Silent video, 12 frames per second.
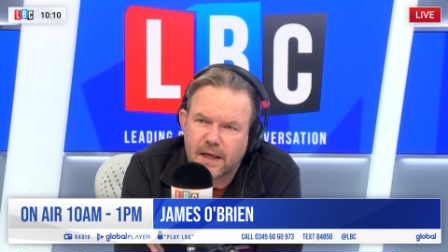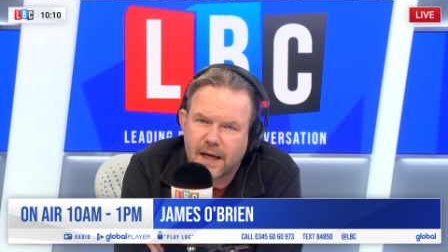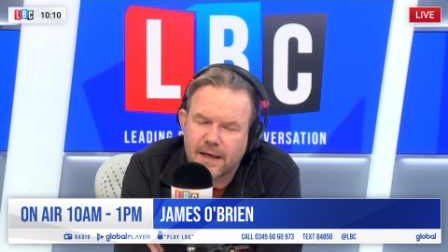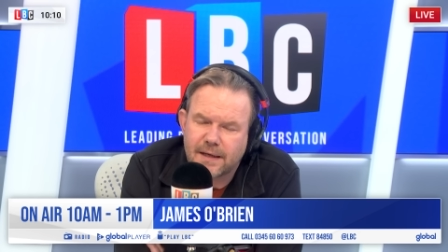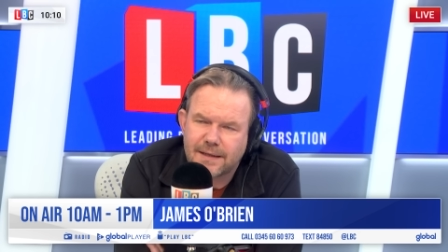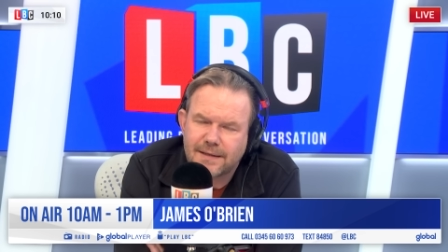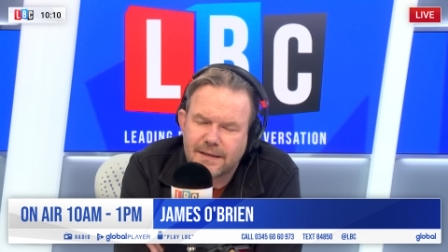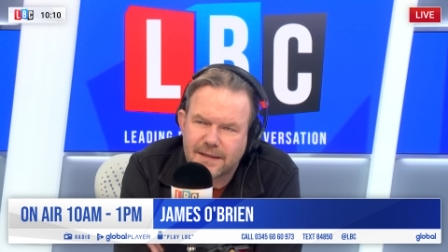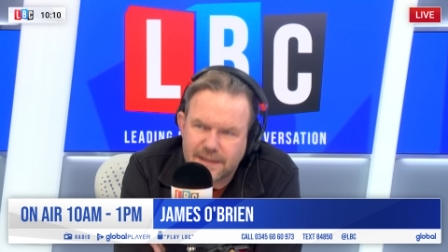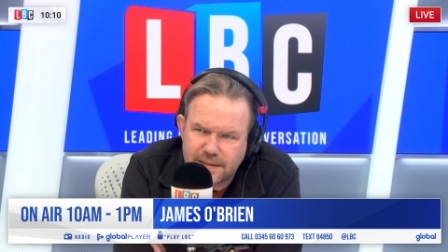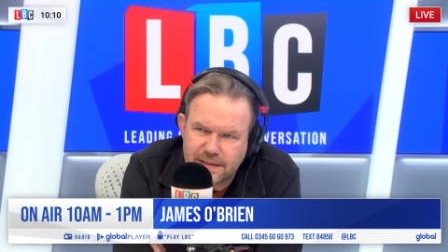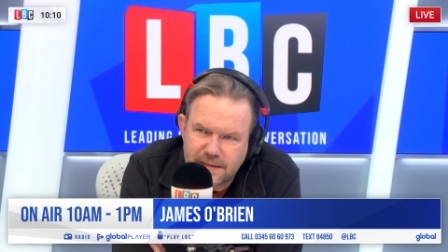and
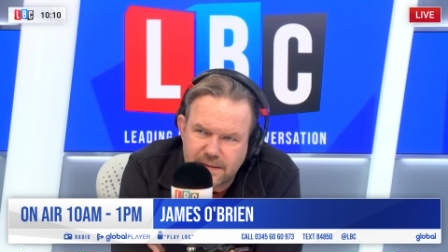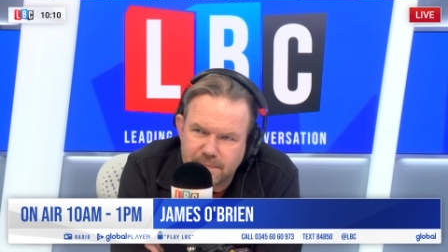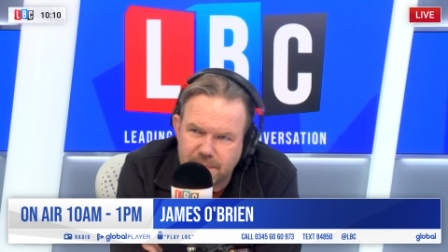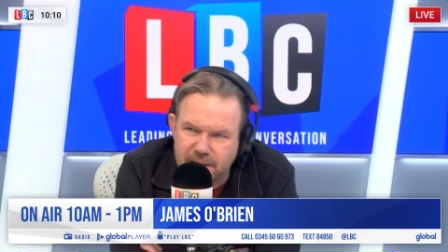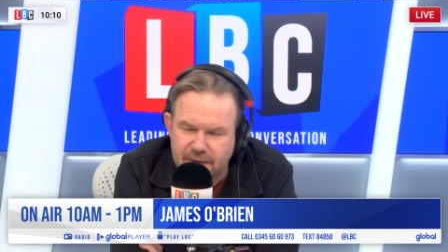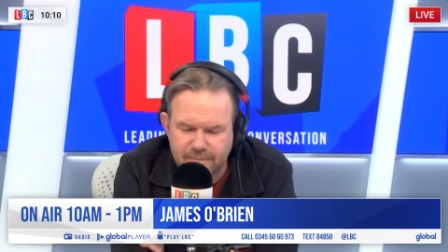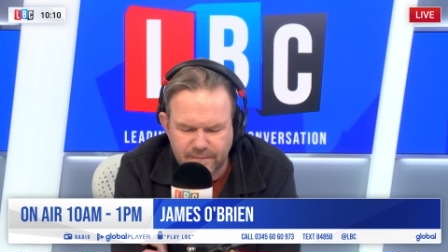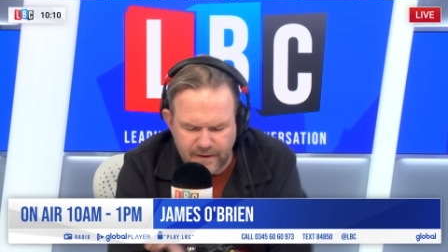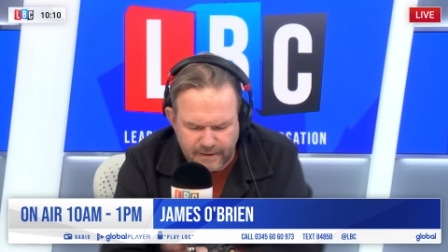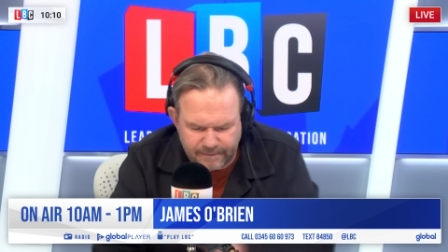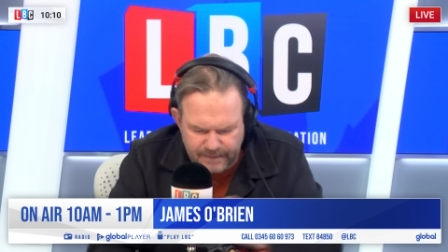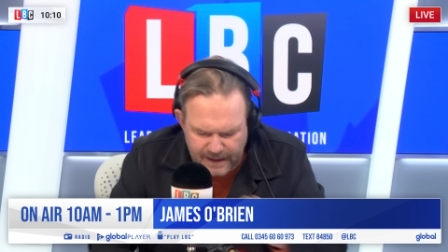this is the bit,
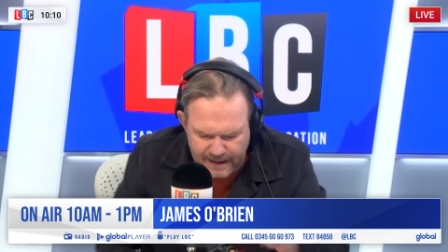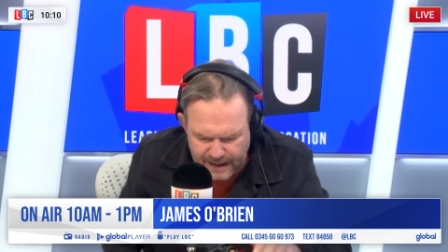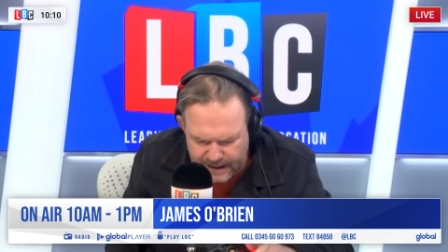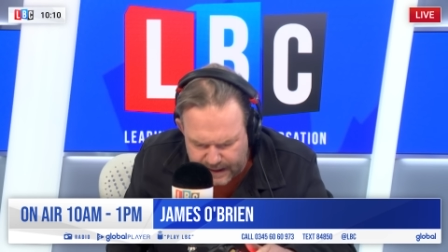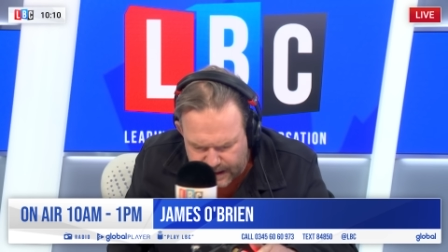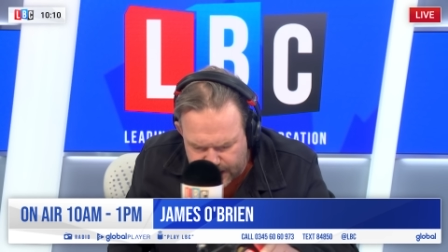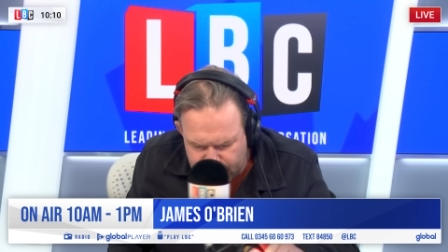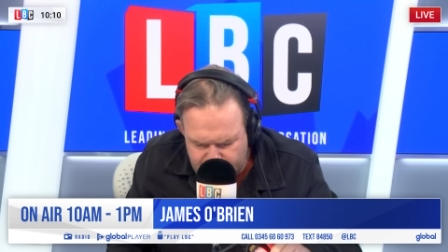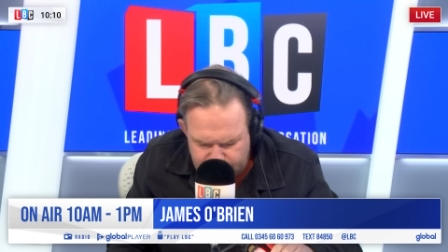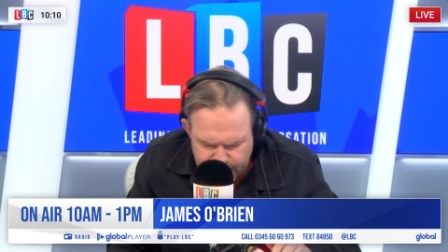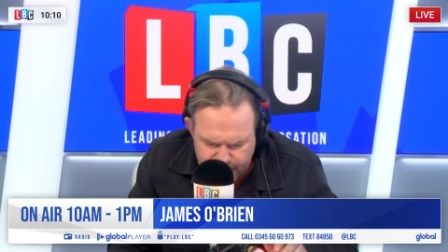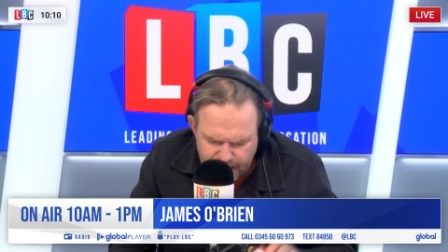right? And and
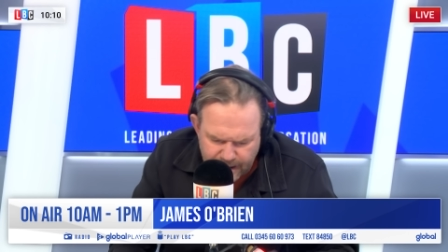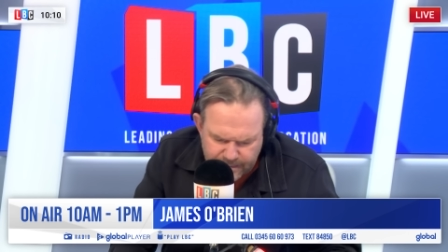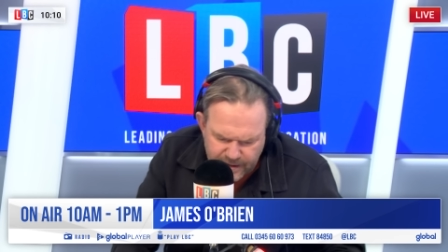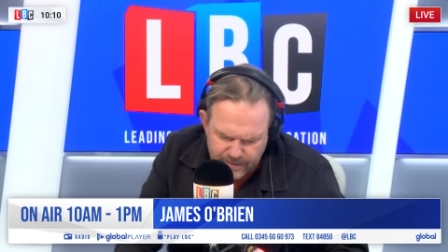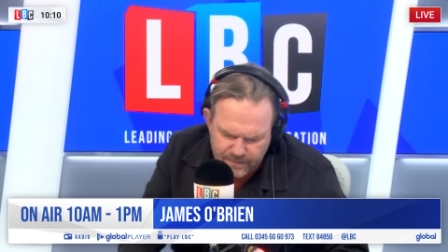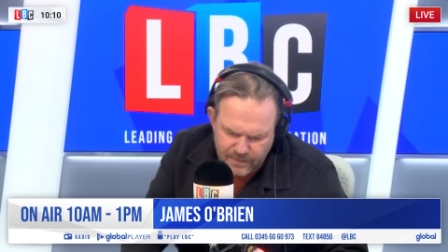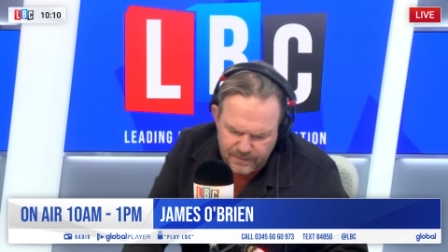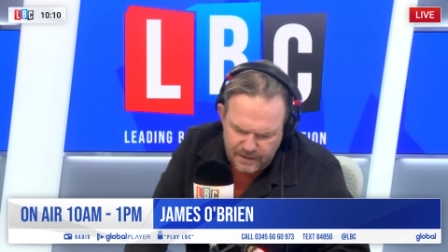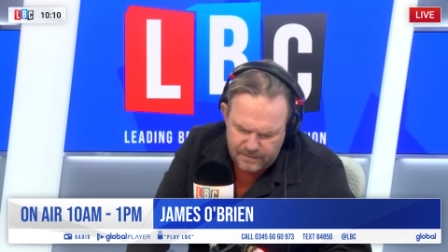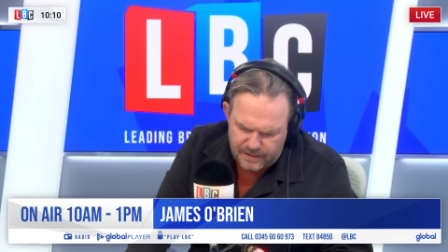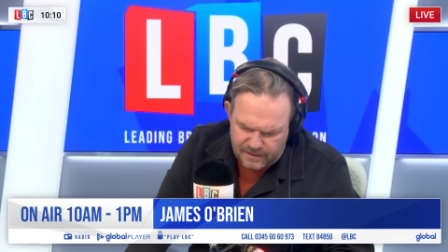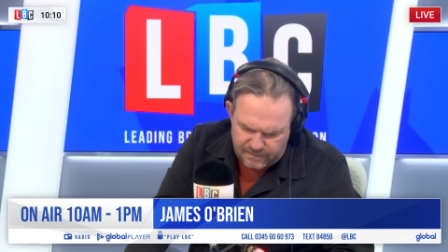and I'm going to warn
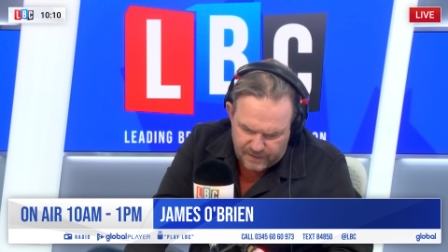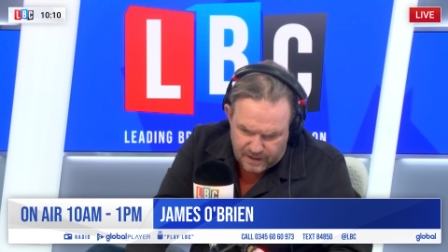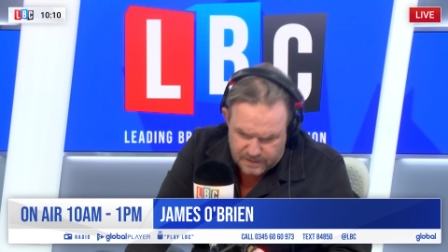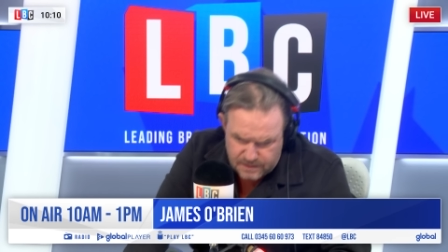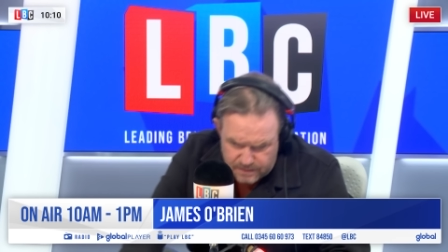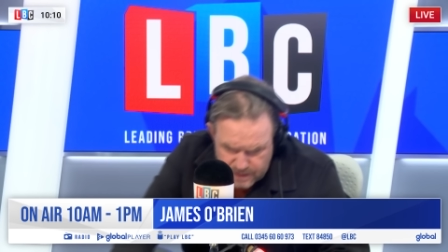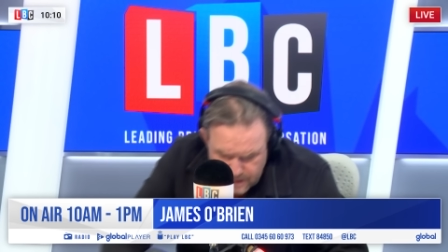you in advance, or at